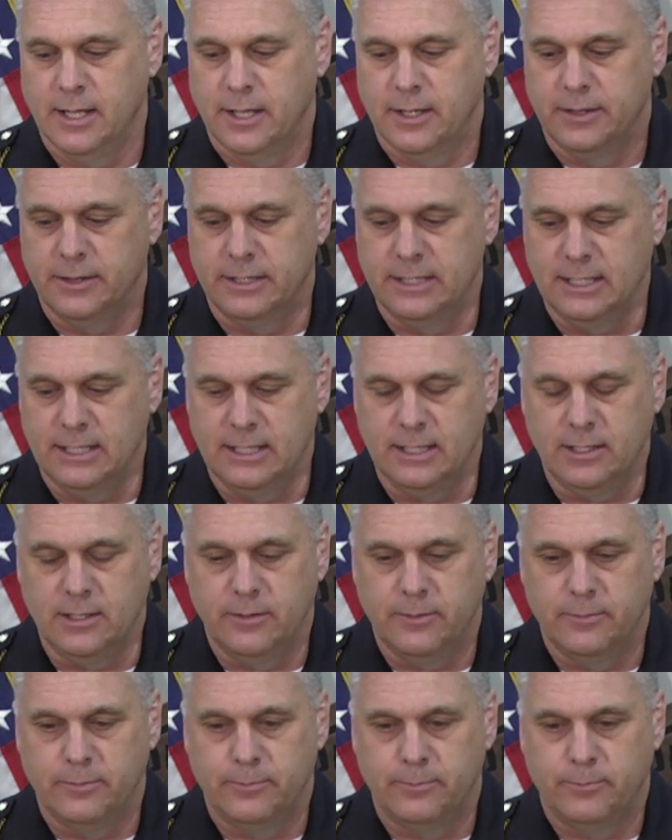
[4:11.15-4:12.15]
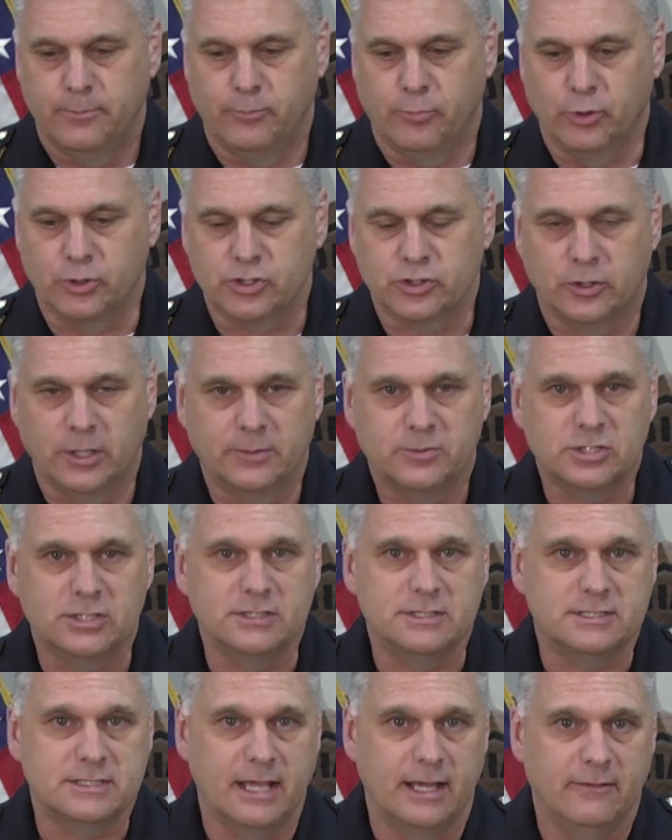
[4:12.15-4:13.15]
The
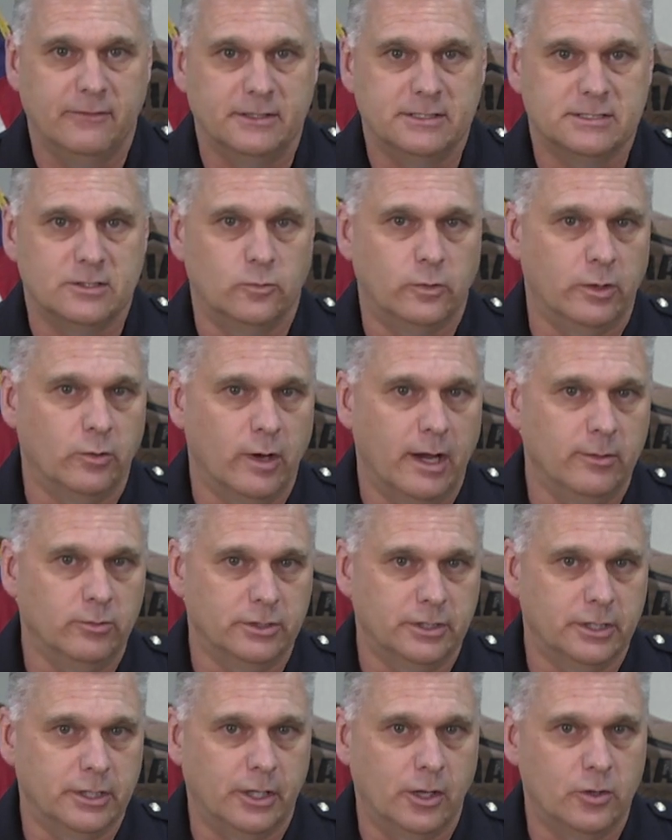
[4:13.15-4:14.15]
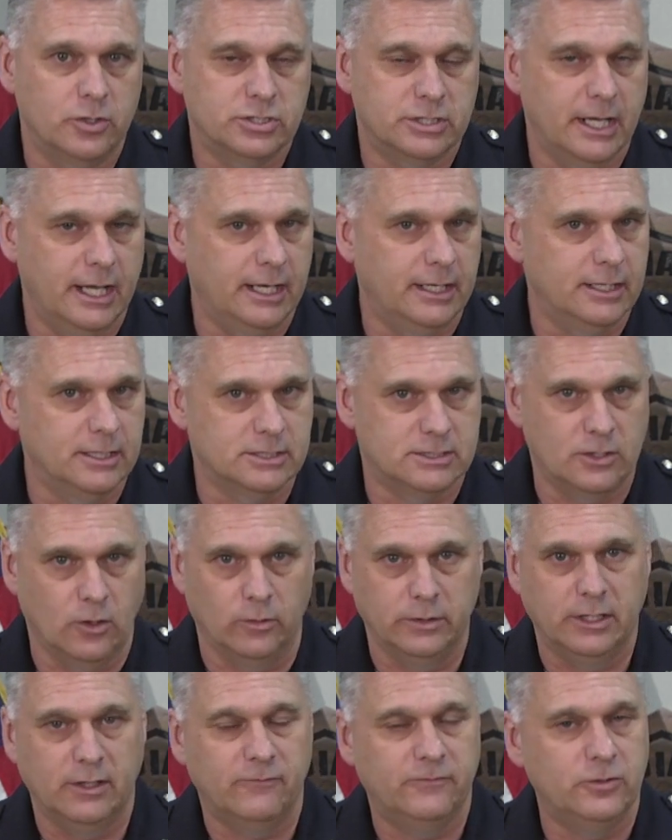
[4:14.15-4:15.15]
prescription savings that we were able to negotiate is
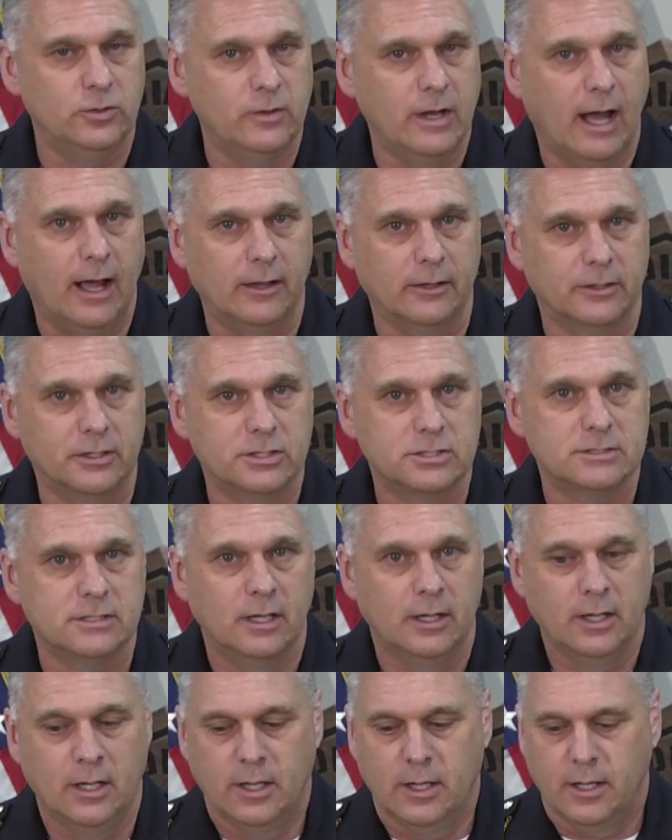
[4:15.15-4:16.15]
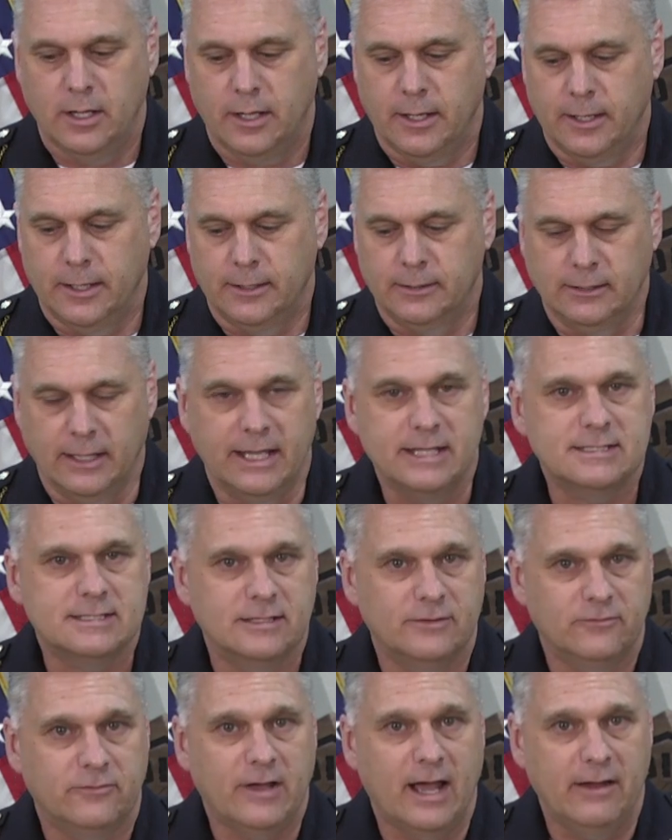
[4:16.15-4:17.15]
only a few dollars, less
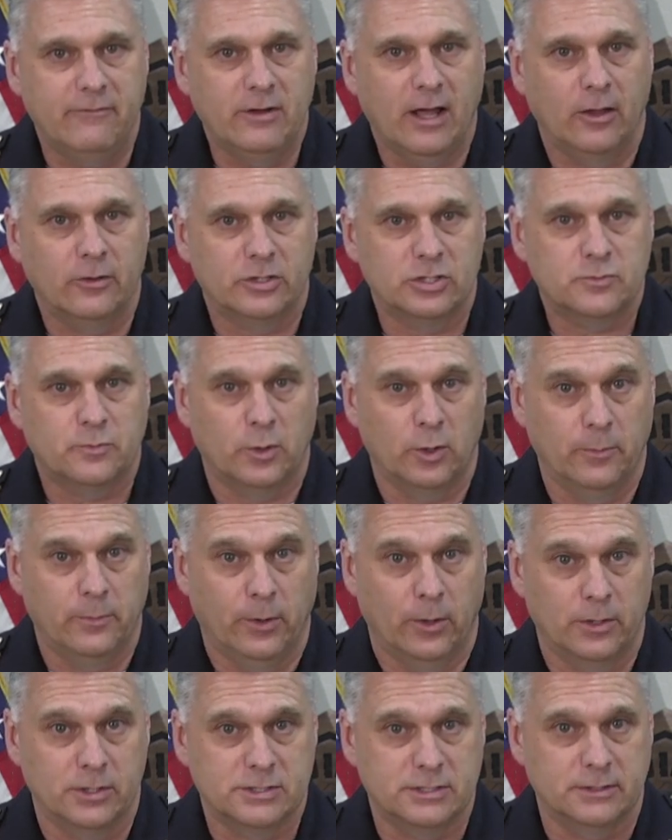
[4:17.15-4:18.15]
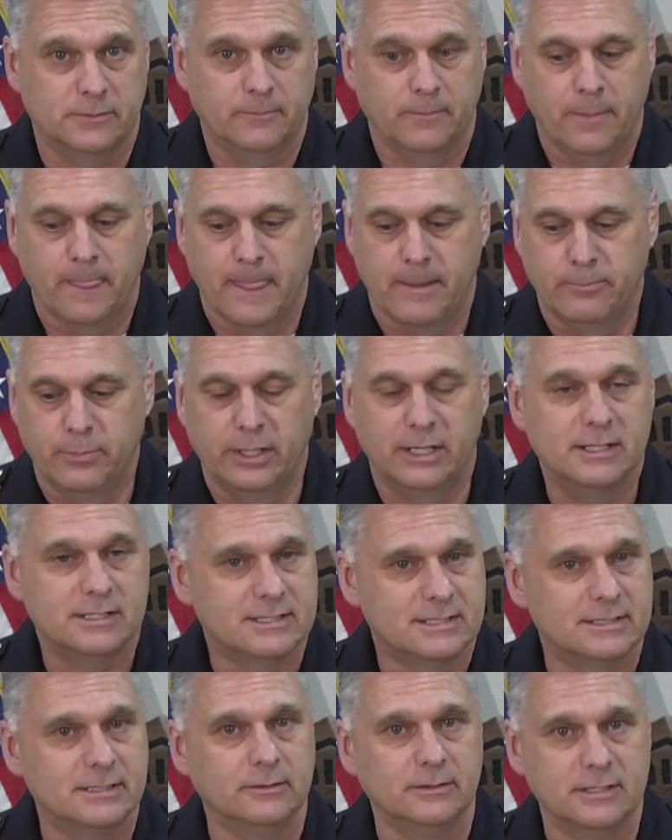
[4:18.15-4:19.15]
than $5 per person, but it's
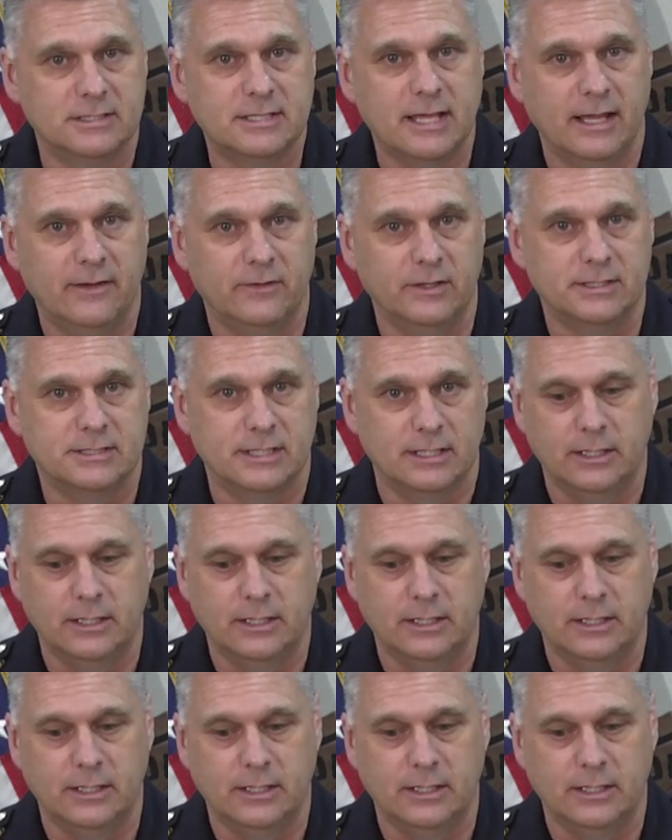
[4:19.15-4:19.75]
still a savings.